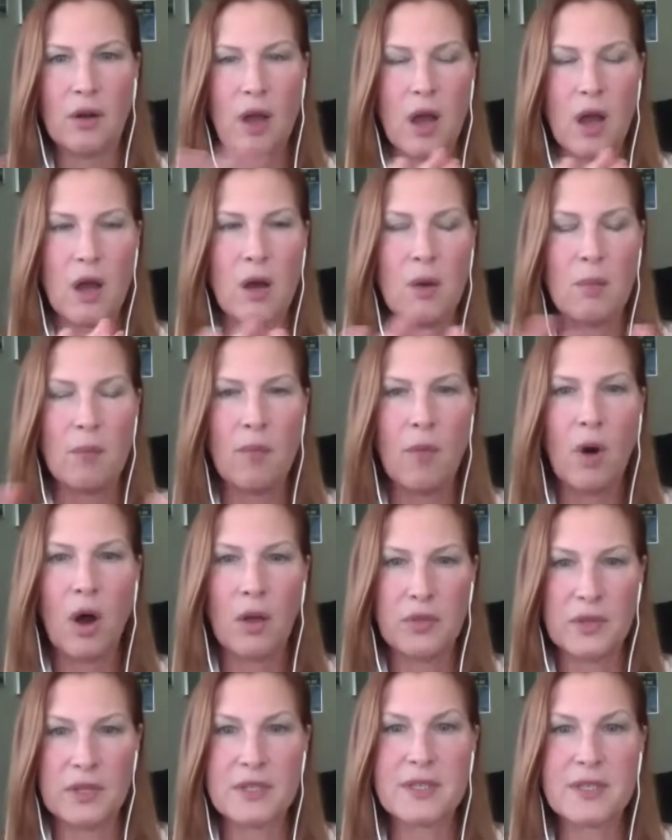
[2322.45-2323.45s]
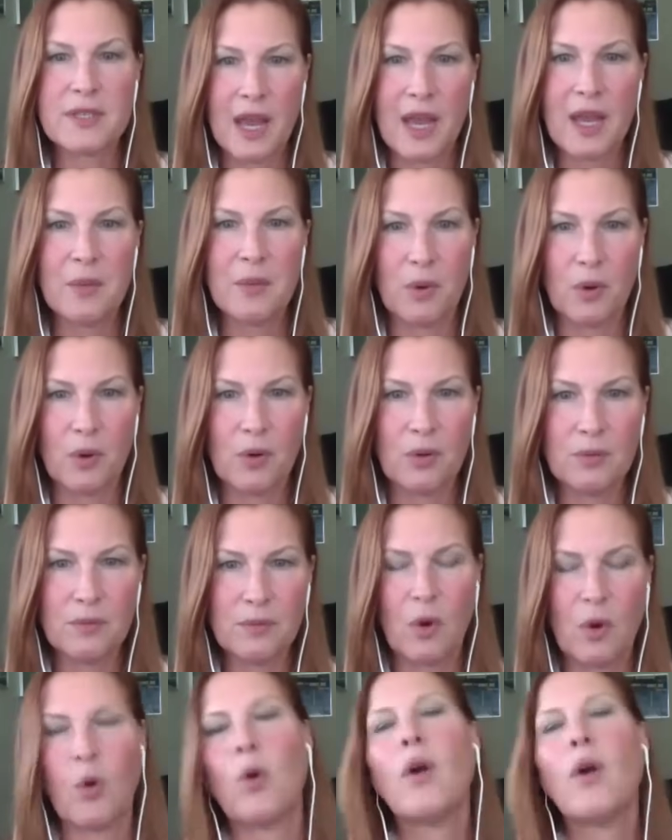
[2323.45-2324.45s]
um, on this
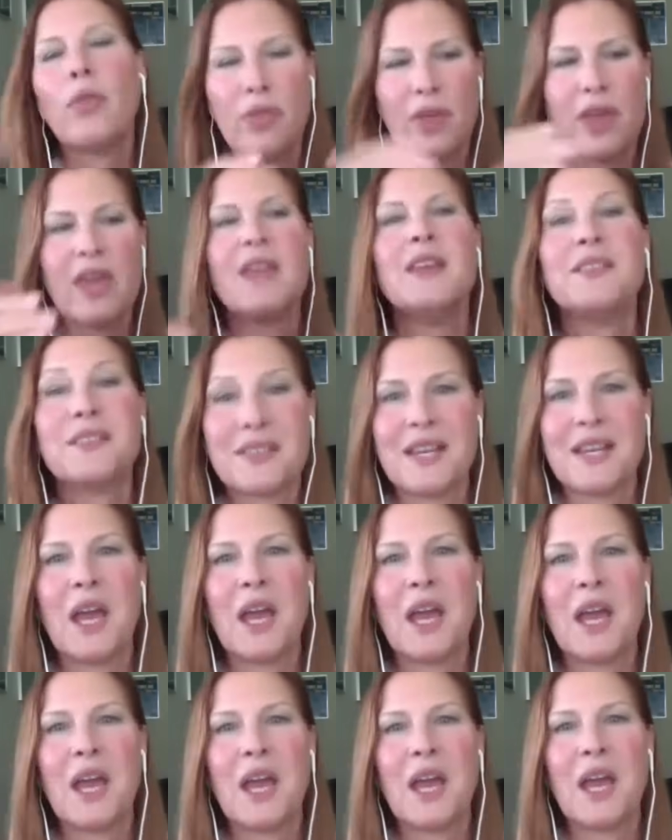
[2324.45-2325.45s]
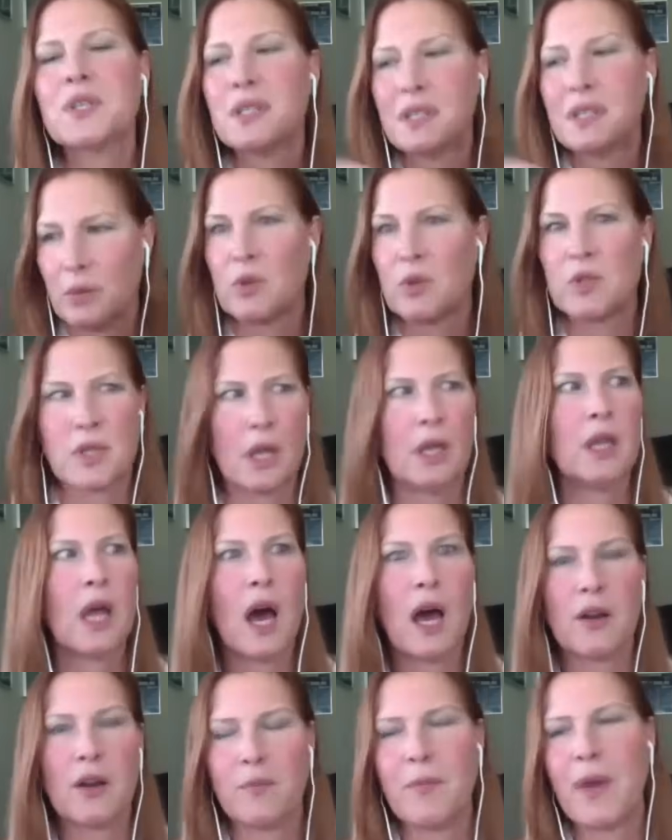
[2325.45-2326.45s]
table or these tables because there was a
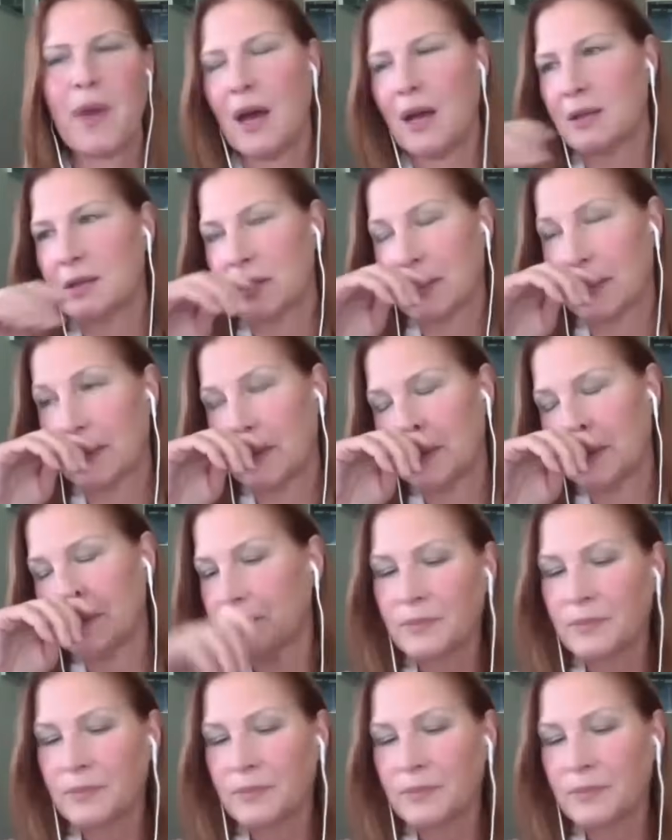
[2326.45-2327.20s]
lot of masks